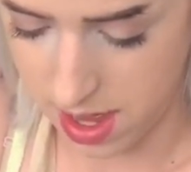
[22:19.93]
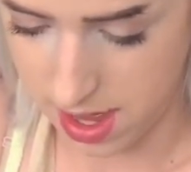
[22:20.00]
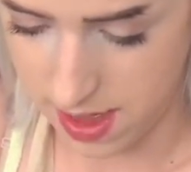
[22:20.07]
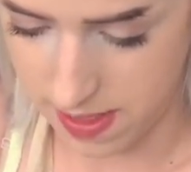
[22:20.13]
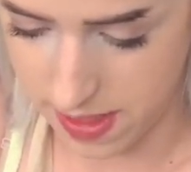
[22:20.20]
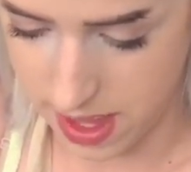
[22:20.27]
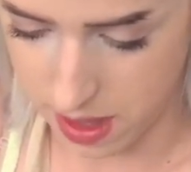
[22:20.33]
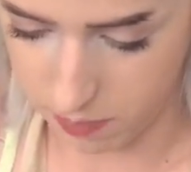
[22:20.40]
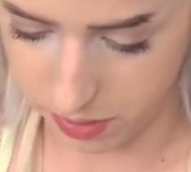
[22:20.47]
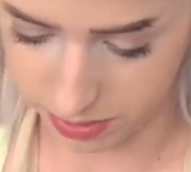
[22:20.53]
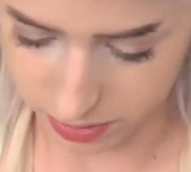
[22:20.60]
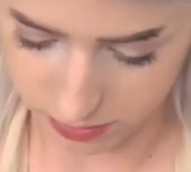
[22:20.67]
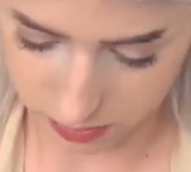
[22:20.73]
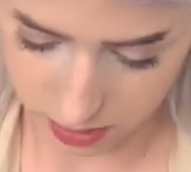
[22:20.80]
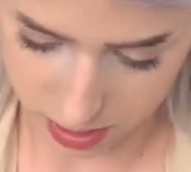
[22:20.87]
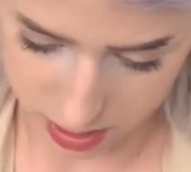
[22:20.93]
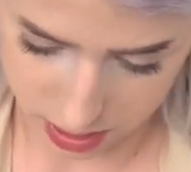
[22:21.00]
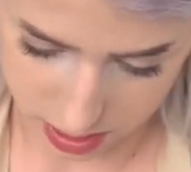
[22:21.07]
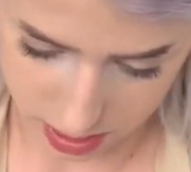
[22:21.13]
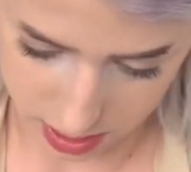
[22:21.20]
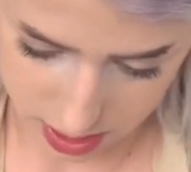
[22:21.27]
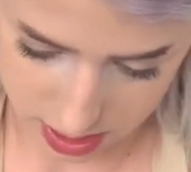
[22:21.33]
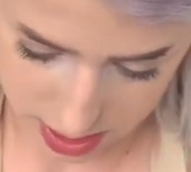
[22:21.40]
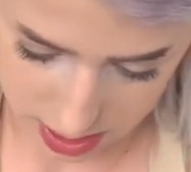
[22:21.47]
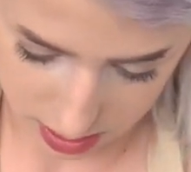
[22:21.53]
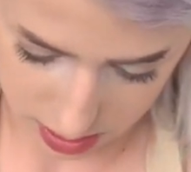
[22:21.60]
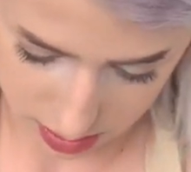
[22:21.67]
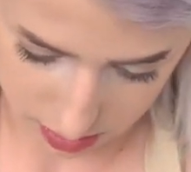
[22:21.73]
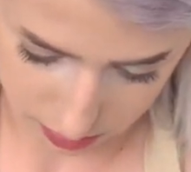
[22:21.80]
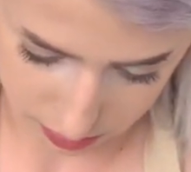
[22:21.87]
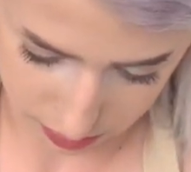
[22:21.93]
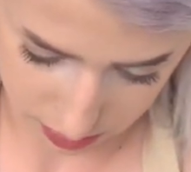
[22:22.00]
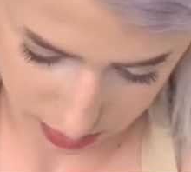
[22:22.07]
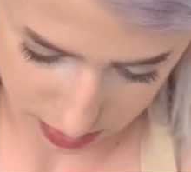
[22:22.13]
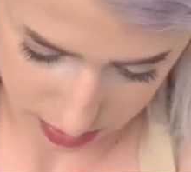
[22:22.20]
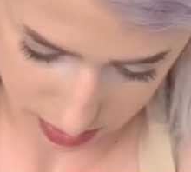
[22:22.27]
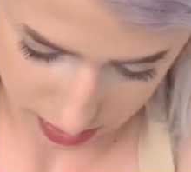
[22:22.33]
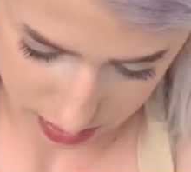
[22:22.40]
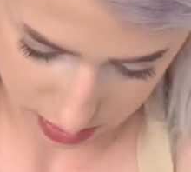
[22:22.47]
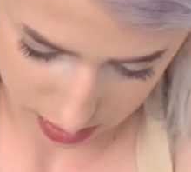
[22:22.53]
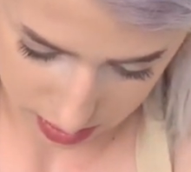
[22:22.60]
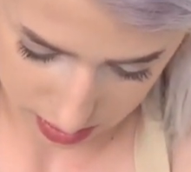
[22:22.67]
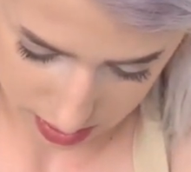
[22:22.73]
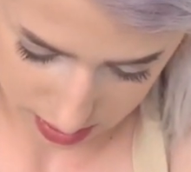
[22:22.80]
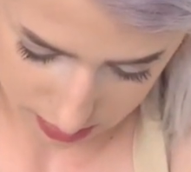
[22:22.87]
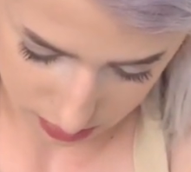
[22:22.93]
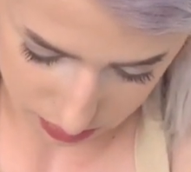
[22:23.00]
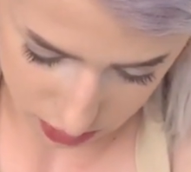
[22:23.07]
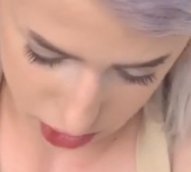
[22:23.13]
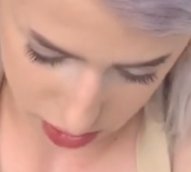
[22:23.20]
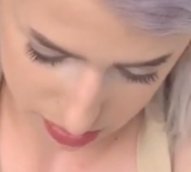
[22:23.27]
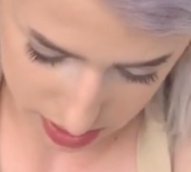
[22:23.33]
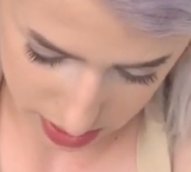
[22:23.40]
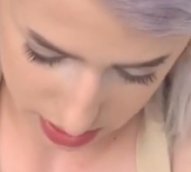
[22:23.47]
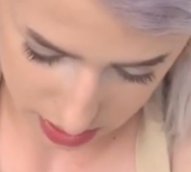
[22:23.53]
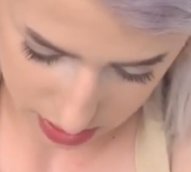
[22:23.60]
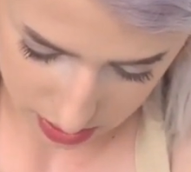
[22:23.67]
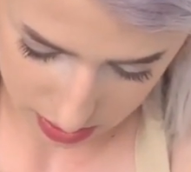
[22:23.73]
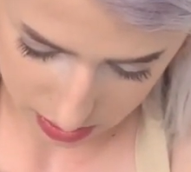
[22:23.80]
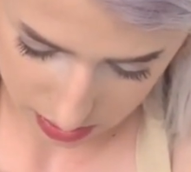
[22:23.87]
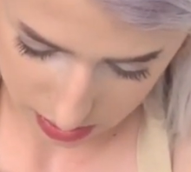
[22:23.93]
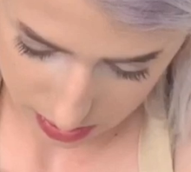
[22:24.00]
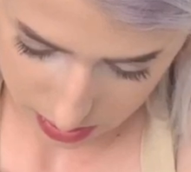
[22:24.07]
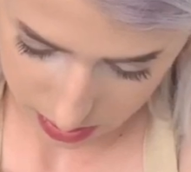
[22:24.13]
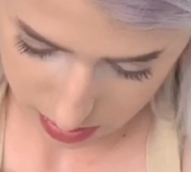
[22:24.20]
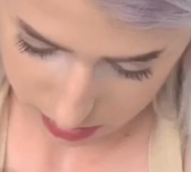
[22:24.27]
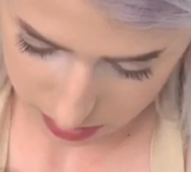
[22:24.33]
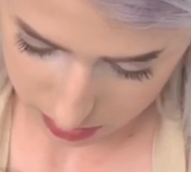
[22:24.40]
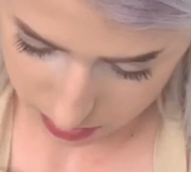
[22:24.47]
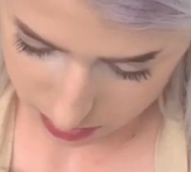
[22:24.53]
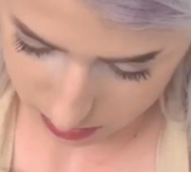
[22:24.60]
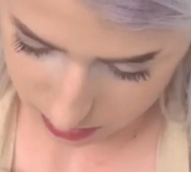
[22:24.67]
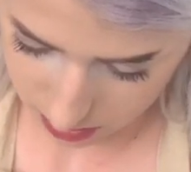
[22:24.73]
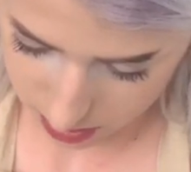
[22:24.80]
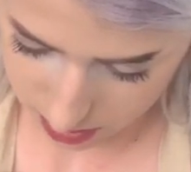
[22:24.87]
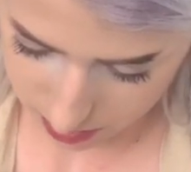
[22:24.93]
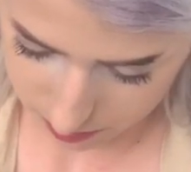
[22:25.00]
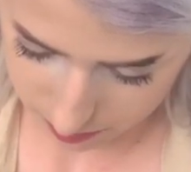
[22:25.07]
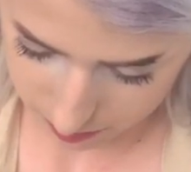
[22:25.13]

And then we are just gonna kind of, that's almost too big. We're just gonna